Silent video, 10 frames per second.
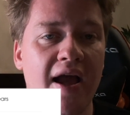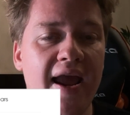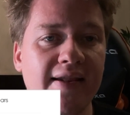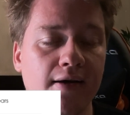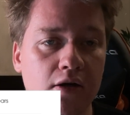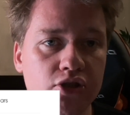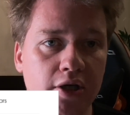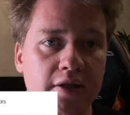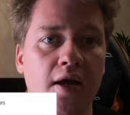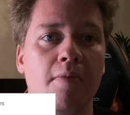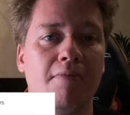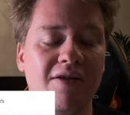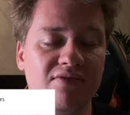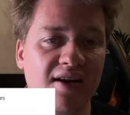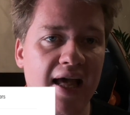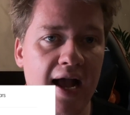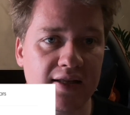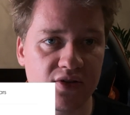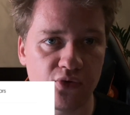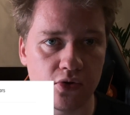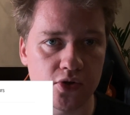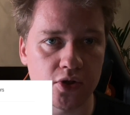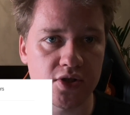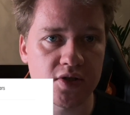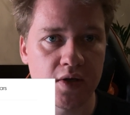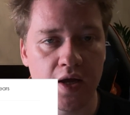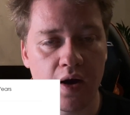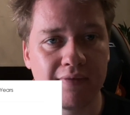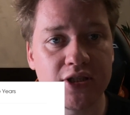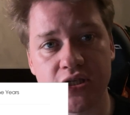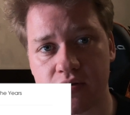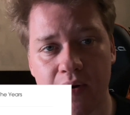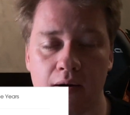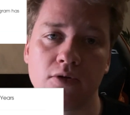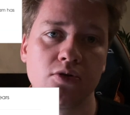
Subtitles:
800 monthly active users, which is around